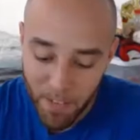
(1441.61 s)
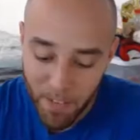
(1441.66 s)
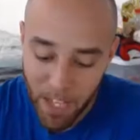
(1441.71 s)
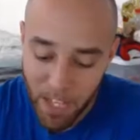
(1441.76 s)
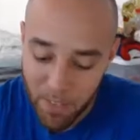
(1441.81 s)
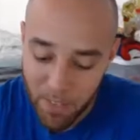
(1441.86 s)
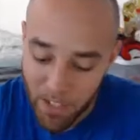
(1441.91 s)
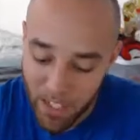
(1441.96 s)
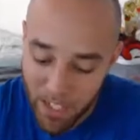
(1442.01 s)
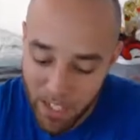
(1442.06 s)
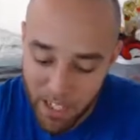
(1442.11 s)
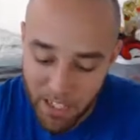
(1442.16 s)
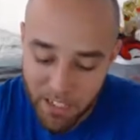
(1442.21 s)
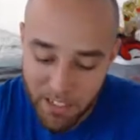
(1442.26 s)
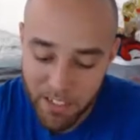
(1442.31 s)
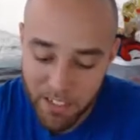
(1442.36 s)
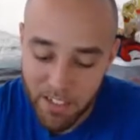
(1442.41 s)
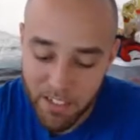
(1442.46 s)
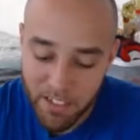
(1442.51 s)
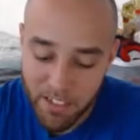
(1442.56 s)
Even
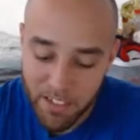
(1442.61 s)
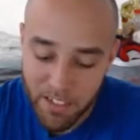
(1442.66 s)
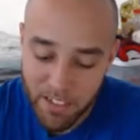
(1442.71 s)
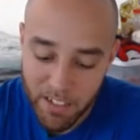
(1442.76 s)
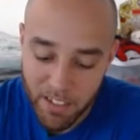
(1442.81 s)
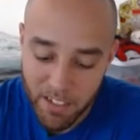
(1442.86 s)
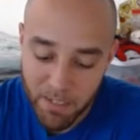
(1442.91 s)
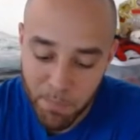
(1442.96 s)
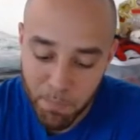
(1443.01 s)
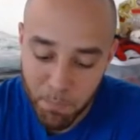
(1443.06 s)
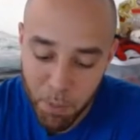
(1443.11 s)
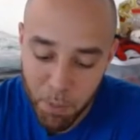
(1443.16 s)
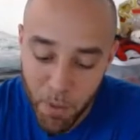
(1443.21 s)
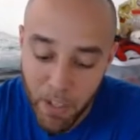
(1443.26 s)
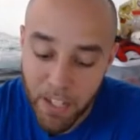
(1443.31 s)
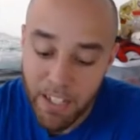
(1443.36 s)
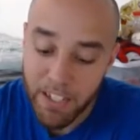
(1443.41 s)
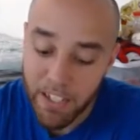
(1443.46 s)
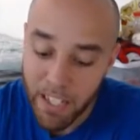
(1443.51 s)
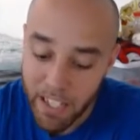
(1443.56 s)
against this
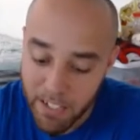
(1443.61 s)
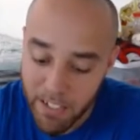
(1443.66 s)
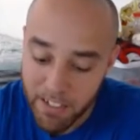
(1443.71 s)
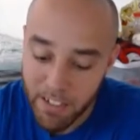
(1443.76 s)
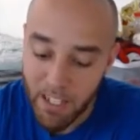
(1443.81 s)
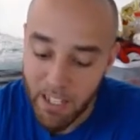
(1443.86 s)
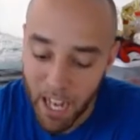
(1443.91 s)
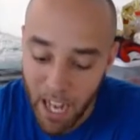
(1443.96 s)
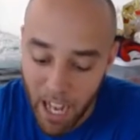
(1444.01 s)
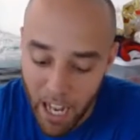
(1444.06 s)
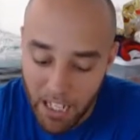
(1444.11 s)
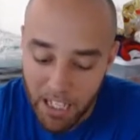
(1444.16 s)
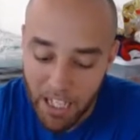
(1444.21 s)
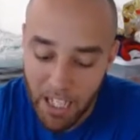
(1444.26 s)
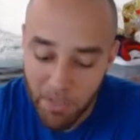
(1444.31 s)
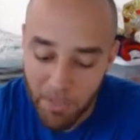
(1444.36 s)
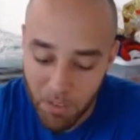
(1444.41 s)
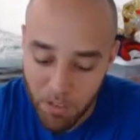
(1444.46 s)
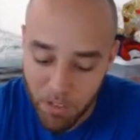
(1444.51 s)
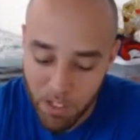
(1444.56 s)
pretty decent
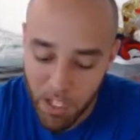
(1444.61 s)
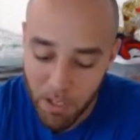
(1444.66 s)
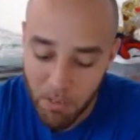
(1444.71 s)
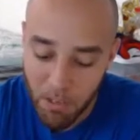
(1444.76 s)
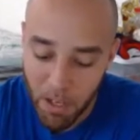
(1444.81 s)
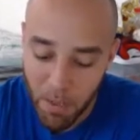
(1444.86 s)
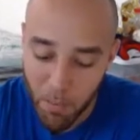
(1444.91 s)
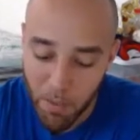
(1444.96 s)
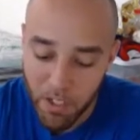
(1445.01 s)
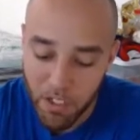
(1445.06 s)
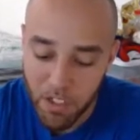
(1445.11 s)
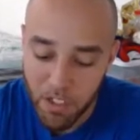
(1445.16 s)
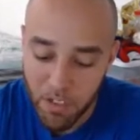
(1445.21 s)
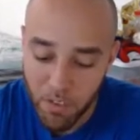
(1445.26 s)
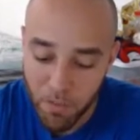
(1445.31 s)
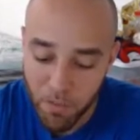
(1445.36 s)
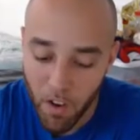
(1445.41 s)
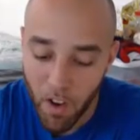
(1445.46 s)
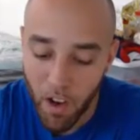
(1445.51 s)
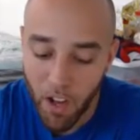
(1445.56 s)
high-level team that we
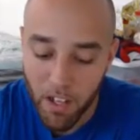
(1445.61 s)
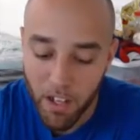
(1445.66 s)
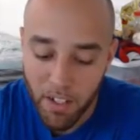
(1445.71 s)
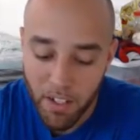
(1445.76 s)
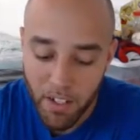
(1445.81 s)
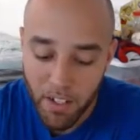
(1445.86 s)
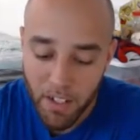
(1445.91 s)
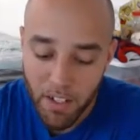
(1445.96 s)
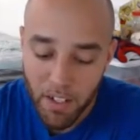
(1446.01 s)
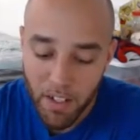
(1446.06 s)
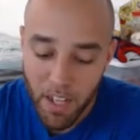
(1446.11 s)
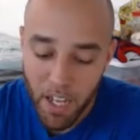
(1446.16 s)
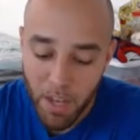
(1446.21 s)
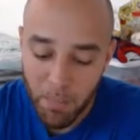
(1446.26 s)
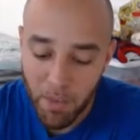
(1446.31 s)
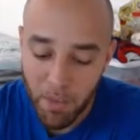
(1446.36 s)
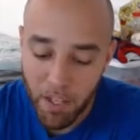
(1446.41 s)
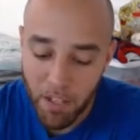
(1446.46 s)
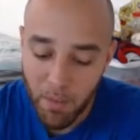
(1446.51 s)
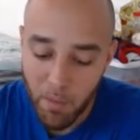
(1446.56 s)
just fought. I
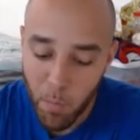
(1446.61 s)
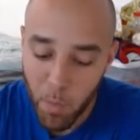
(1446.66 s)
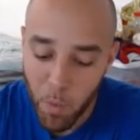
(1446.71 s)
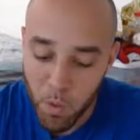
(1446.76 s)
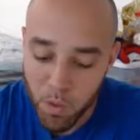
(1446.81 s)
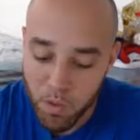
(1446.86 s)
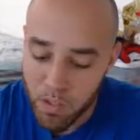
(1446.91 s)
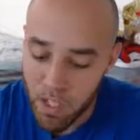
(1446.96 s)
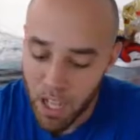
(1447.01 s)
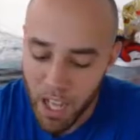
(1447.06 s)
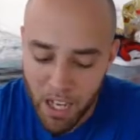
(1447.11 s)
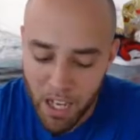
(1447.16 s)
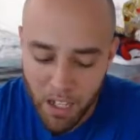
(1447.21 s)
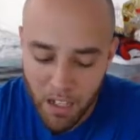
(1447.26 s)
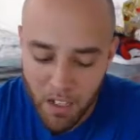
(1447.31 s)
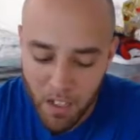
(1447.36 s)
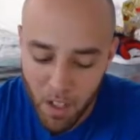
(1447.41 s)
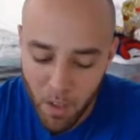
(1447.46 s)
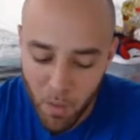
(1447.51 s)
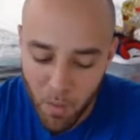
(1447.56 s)
mean, Wusa,
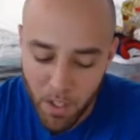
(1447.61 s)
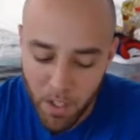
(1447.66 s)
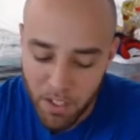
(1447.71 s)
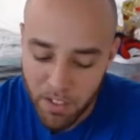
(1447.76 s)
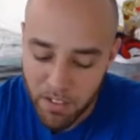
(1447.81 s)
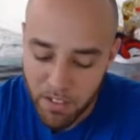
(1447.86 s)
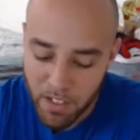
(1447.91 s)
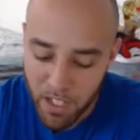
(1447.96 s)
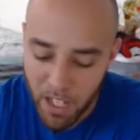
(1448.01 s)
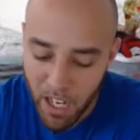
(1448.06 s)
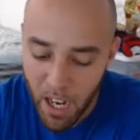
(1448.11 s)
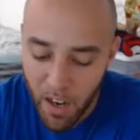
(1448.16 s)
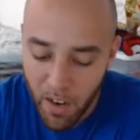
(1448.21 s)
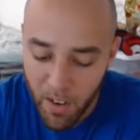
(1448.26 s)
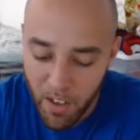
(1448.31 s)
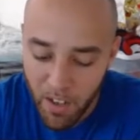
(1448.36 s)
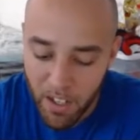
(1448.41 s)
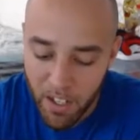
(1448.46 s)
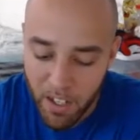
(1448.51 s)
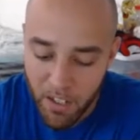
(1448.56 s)
Chloe,
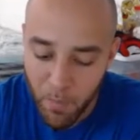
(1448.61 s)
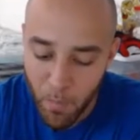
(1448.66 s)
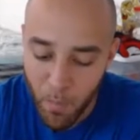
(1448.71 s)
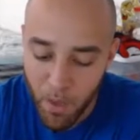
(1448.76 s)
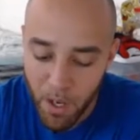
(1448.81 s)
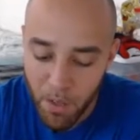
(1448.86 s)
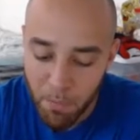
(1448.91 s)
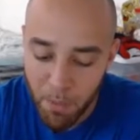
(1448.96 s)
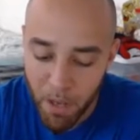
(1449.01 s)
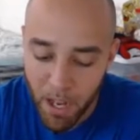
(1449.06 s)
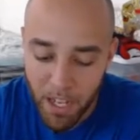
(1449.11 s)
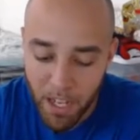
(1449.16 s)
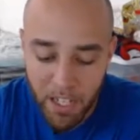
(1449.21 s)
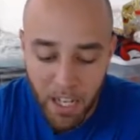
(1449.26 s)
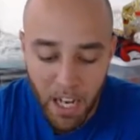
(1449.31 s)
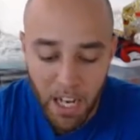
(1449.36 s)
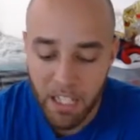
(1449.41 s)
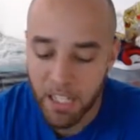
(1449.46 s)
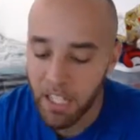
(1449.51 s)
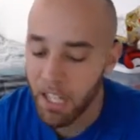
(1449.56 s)
Sierra, and Wind Panda,
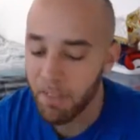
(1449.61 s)
I'd have